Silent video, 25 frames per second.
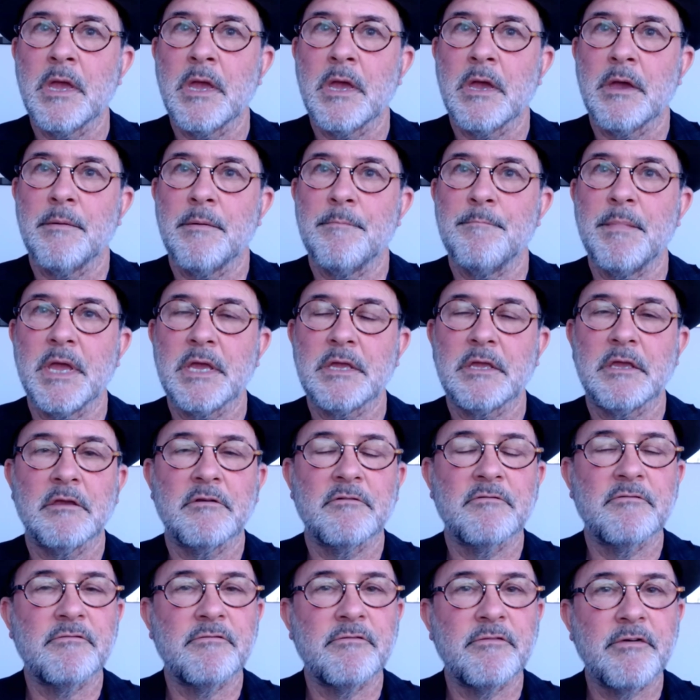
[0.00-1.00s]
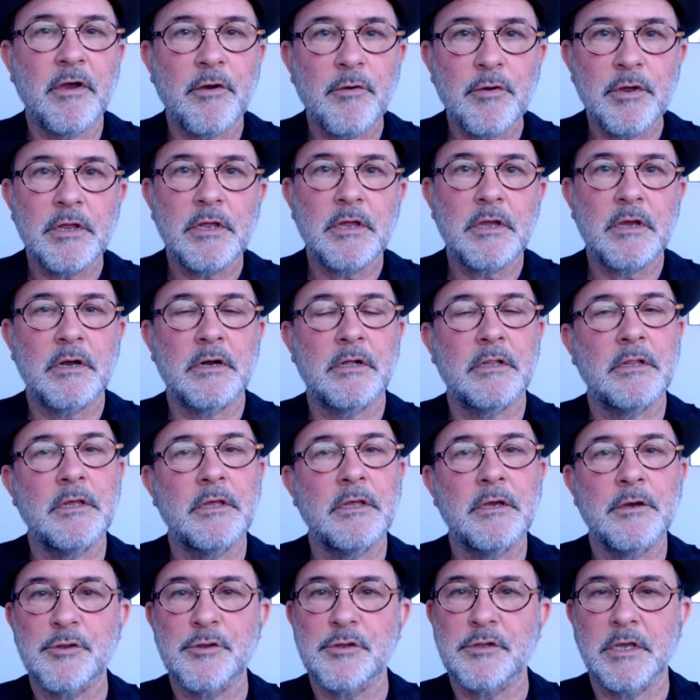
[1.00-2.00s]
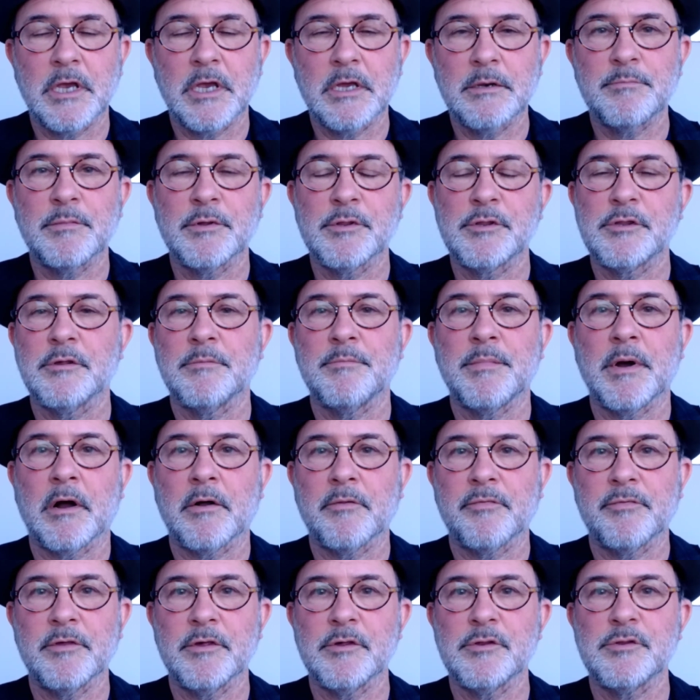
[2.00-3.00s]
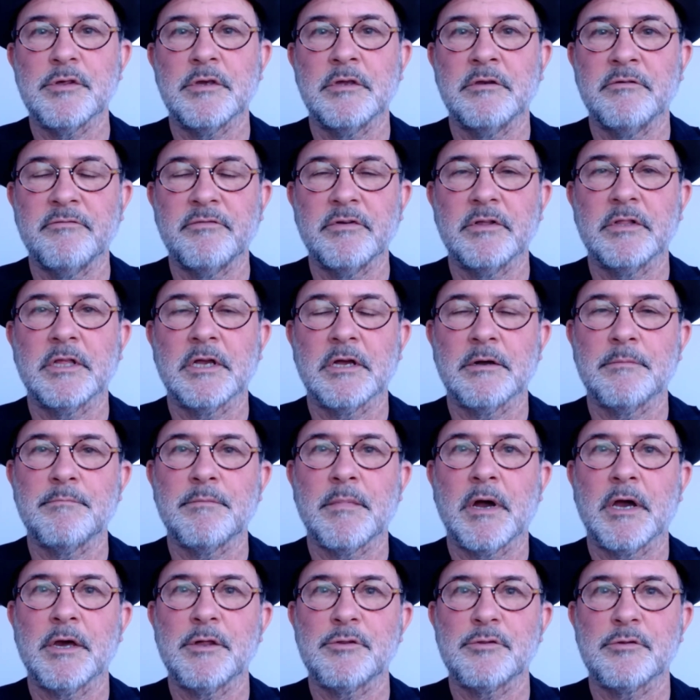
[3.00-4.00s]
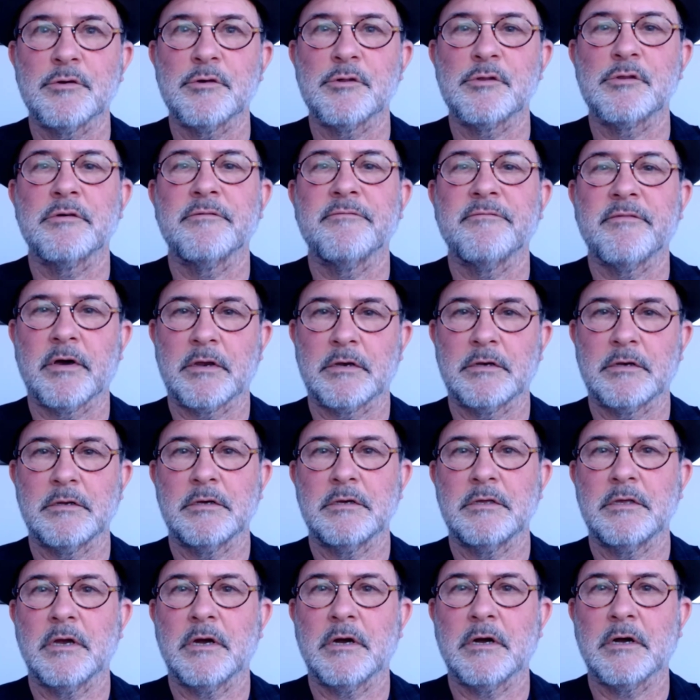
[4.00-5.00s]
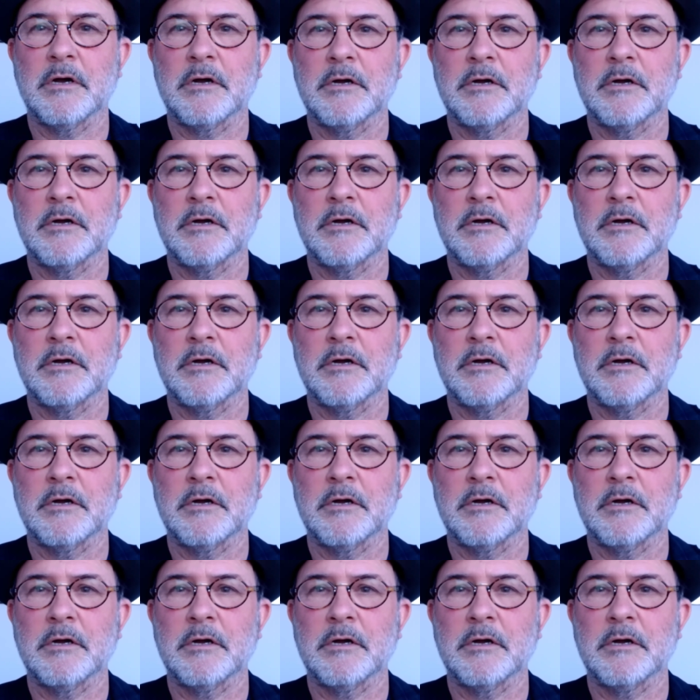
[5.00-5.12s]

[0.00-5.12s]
making very clear statements about this in Wilhelm Meister's Wanderjahre.